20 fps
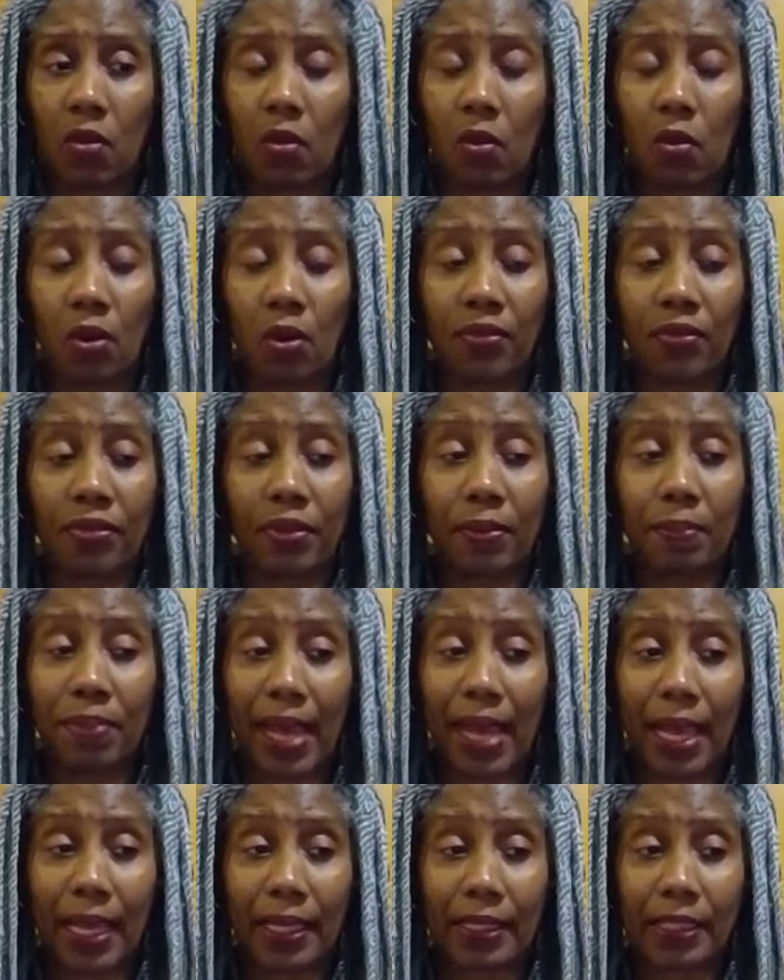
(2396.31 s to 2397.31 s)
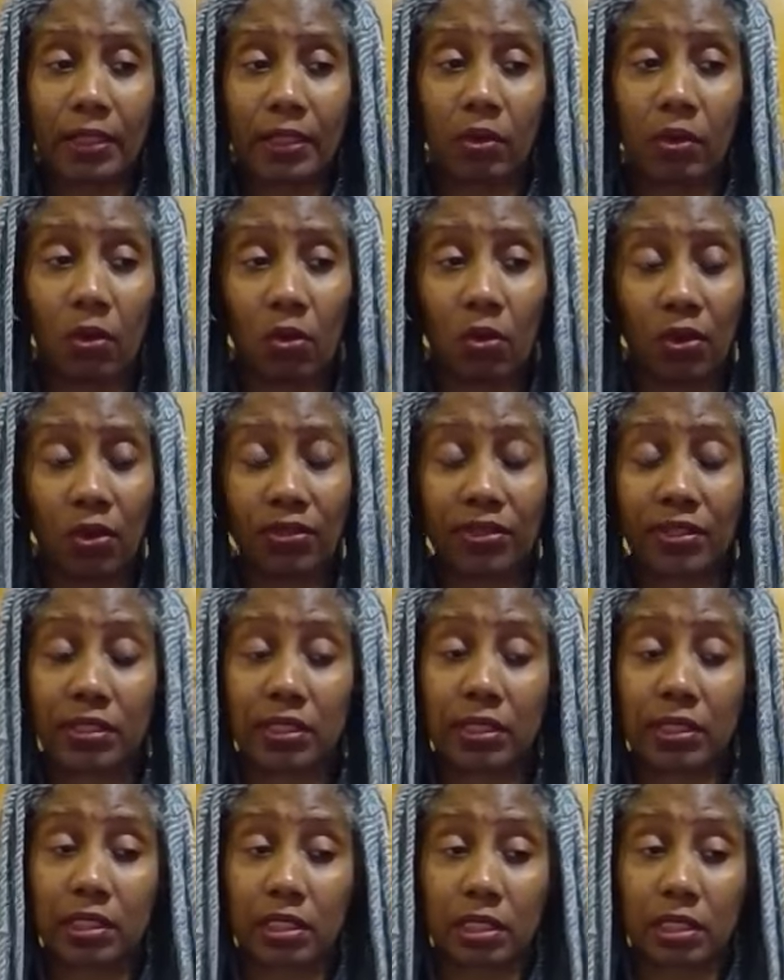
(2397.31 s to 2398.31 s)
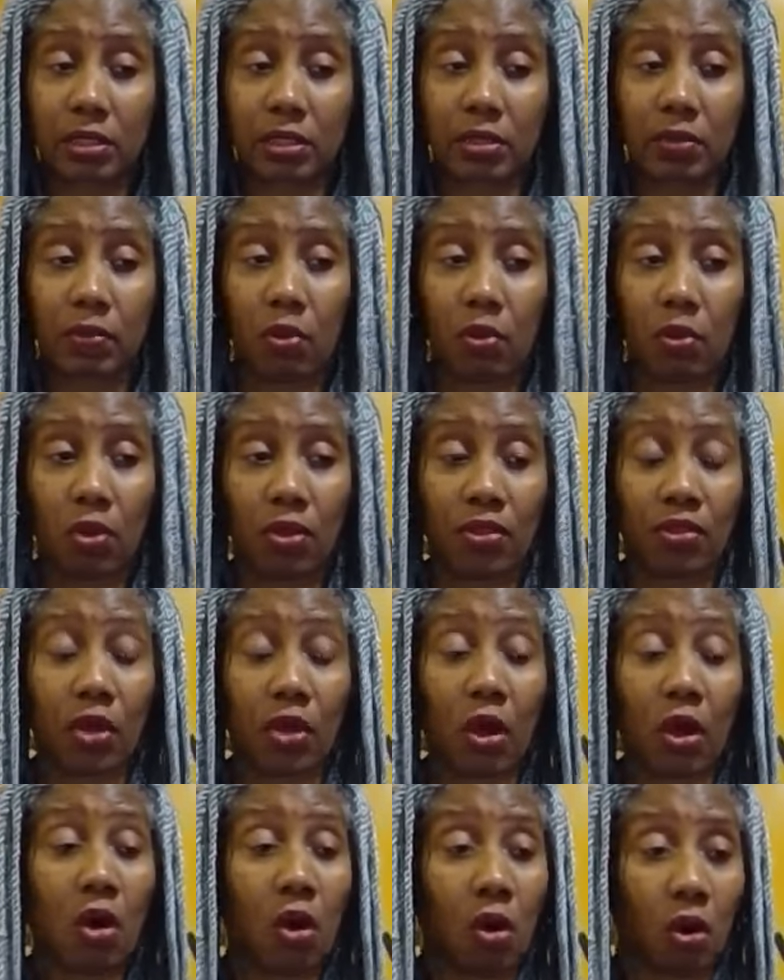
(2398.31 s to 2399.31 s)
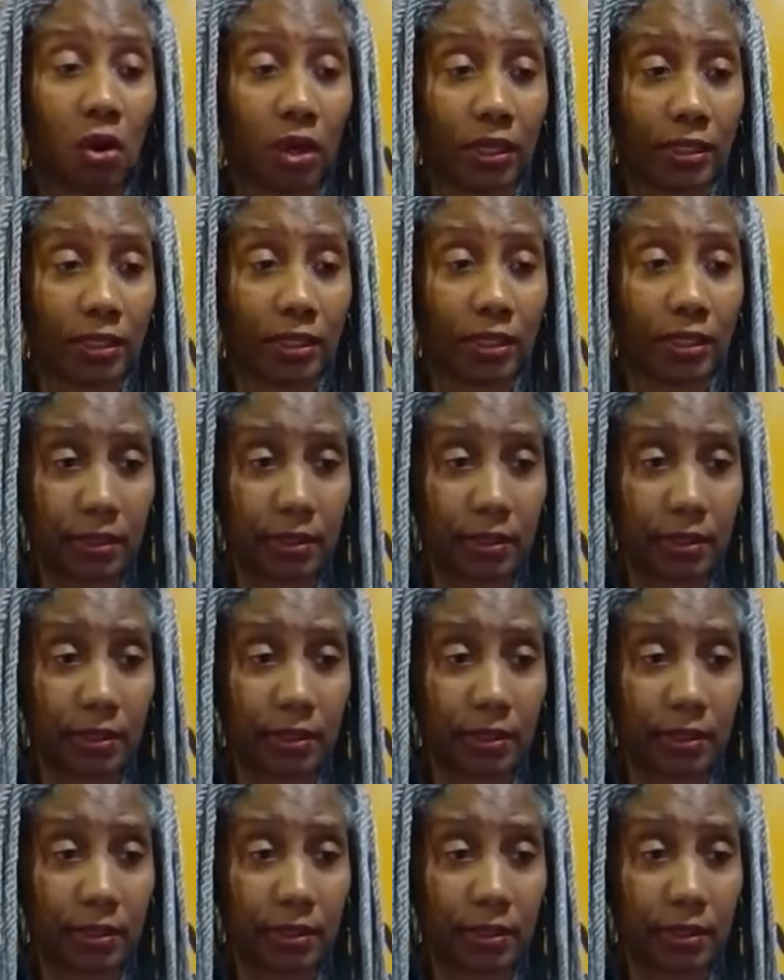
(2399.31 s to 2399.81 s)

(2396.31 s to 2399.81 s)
on the body, on the system, on the heart.